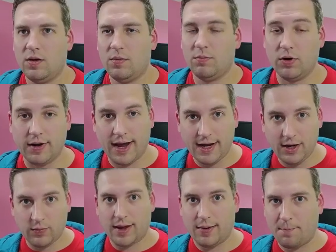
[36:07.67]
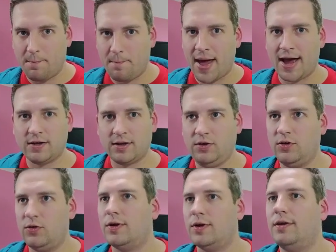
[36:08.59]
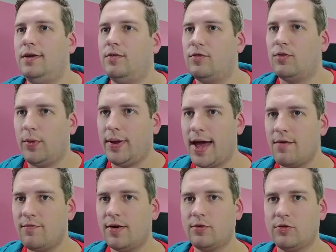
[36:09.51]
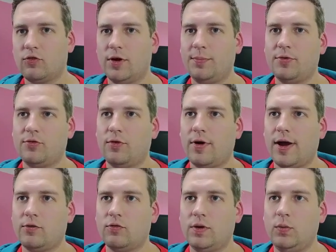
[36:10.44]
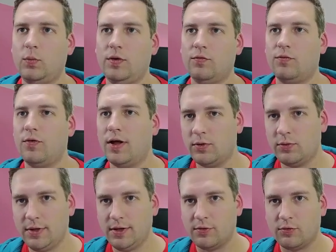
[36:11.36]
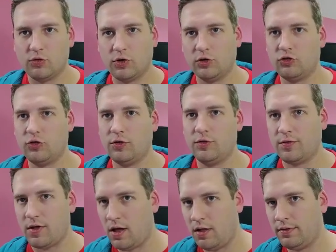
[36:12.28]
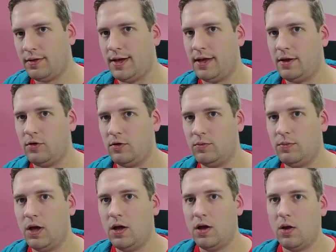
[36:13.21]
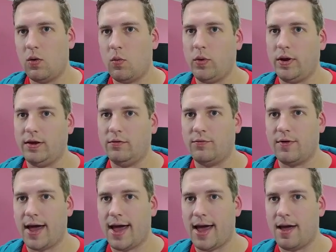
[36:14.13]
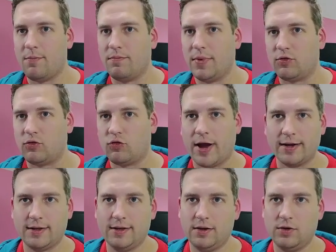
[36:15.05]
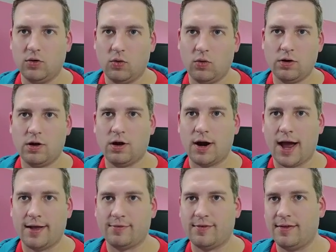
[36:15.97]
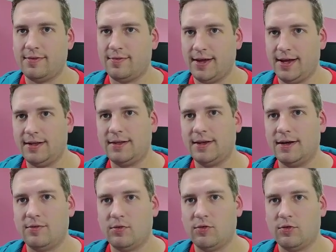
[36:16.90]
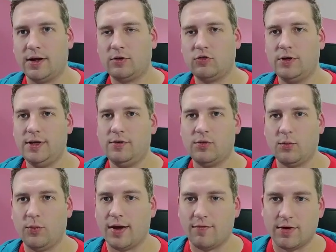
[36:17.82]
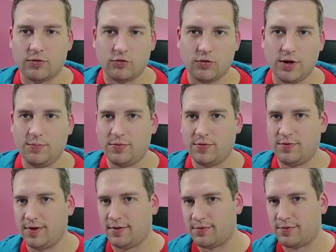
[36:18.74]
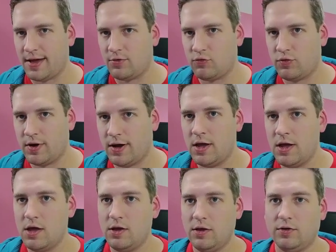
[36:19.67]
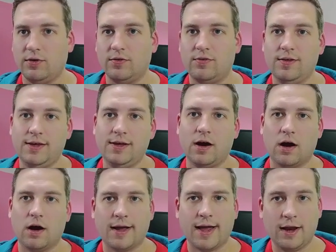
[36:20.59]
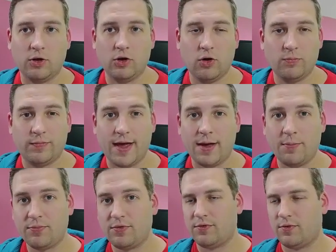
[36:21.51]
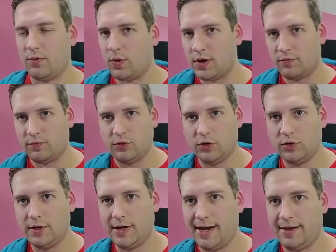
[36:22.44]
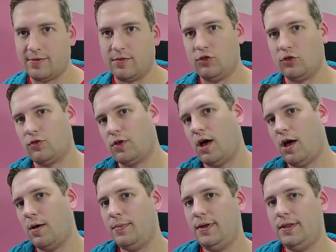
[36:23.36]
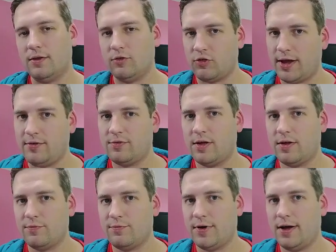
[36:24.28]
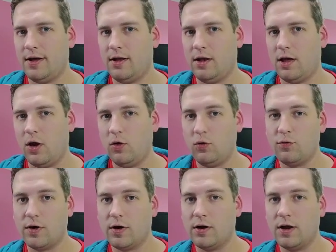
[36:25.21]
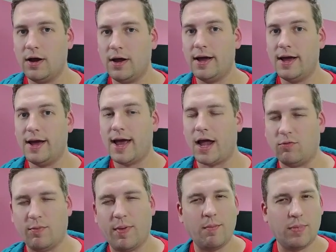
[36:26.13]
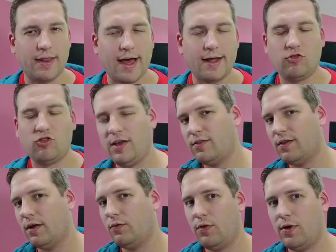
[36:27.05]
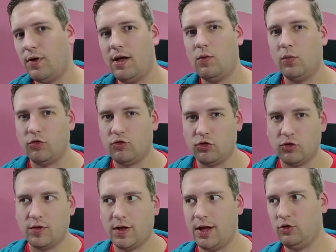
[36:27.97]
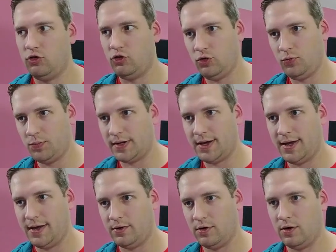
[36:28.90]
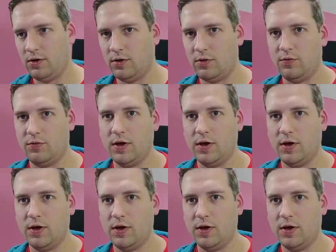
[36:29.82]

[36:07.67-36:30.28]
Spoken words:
But anyway, back to Unity. So we have our scripts directory, we've followed the instructions on the GitHub, we've extracted all our assets into this directory, so we have our scripts, etc. You can see our catacomb depth. So what I've done is I've just copied the JSON file over, and remember that JSON file was just a duplicate of